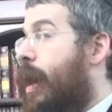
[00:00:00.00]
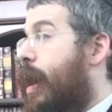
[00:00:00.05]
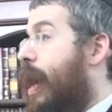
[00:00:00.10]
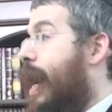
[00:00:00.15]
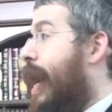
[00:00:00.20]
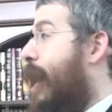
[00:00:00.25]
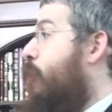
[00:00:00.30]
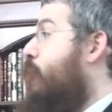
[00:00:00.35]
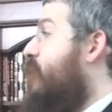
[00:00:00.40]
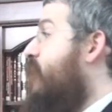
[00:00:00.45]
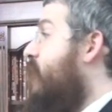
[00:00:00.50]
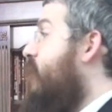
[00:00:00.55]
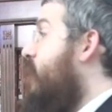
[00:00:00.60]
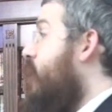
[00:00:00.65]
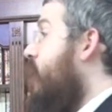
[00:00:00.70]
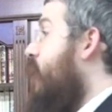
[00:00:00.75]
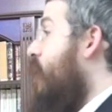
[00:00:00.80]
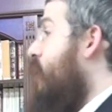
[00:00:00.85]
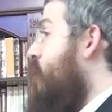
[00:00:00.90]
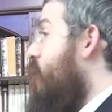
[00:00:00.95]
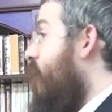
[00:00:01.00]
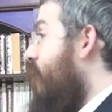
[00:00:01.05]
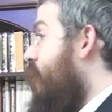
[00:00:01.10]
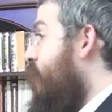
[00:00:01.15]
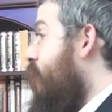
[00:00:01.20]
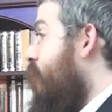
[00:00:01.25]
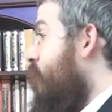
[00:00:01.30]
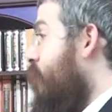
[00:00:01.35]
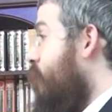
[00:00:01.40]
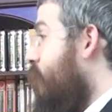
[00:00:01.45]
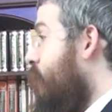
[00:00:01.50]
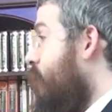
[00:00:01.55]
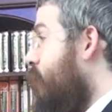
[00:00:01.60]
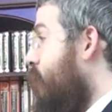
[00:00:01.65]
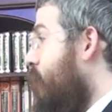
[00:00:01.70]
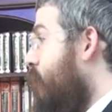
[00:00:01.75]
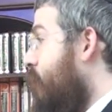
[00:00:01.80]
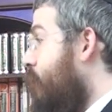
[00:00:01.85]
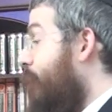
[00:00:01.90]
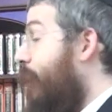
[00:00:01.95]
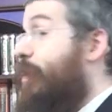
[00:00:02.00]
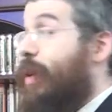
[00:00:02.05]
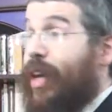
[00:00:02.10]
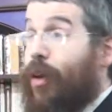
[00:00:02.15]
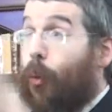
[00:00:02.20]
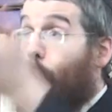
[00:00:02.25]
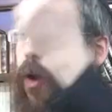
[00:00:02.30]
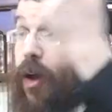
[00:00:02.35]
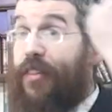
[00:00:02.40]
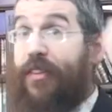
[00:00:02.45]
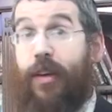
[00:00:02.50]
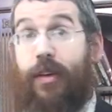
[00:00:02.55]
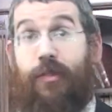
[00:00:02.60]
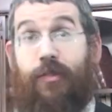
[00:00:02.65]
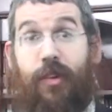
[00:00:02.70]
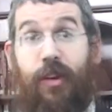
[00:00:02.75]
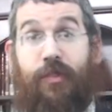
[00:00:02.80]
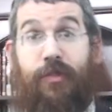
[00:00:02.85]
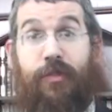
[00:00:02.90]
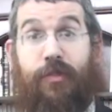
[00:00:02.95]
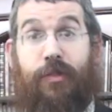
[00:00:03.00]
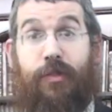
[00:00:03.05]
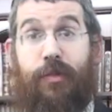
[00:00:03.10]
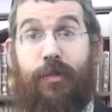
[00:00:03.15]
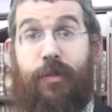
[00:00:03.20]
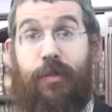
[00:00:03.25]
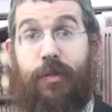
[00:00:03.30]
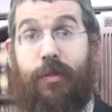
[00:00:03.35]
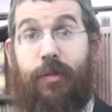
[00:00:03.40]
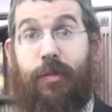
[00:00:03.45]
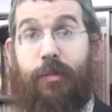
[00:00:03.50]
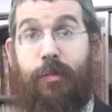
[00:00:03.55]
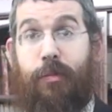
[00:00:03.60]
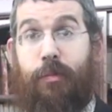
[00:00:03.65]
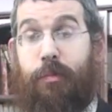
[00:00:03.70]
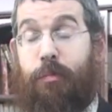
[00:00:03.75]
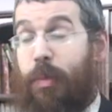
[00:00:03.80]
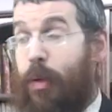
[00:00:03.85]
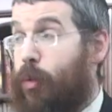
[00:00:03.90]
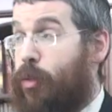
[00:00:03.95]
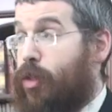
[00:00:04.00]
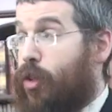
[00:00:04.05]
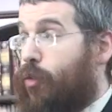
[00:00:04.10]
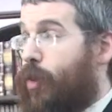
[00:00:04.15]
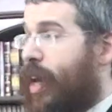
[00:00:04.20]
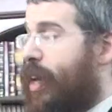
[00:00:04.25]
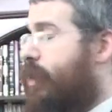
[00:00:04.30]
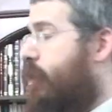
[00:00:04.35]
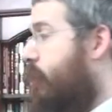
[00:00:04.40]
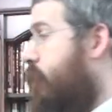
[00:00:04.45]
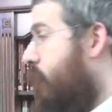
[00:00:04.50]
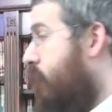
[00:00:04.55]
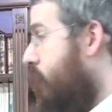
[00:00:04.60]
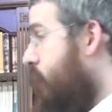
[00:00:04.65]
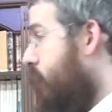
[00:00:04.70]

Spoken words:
How is the Tzid Ein Sof? Maybe he was Ein Sof, but he was created.